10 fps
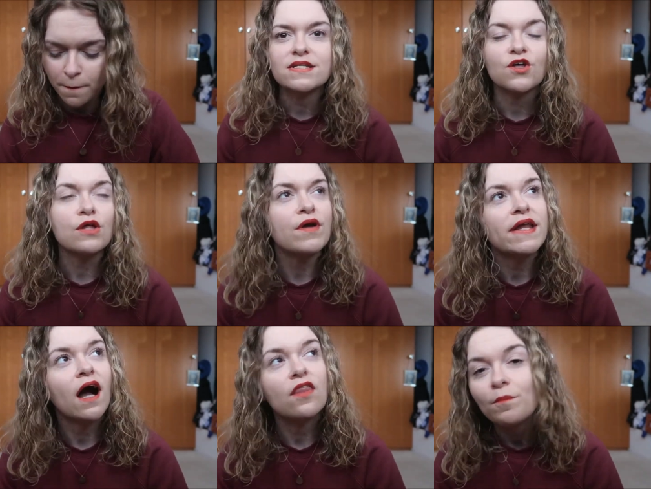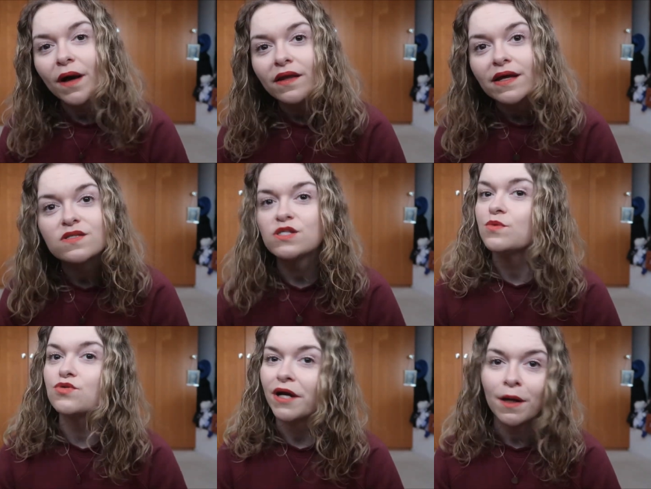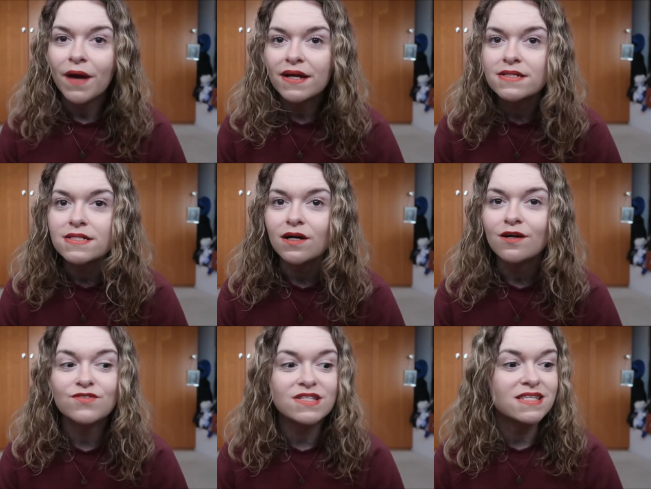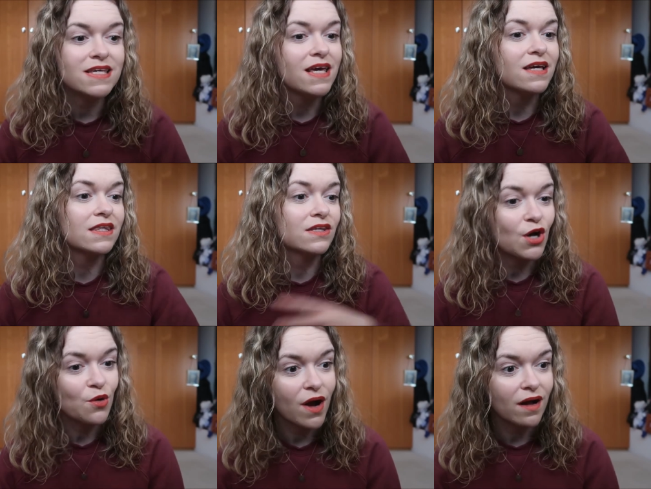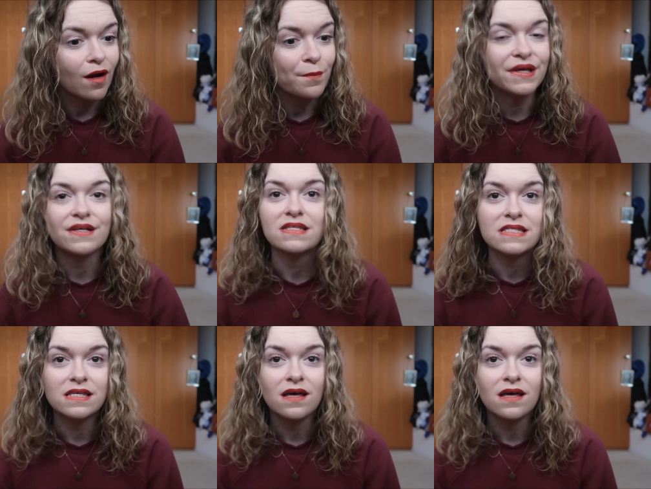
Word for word: And are there any other ballets you would recommend after seeing The Nutcracker? Because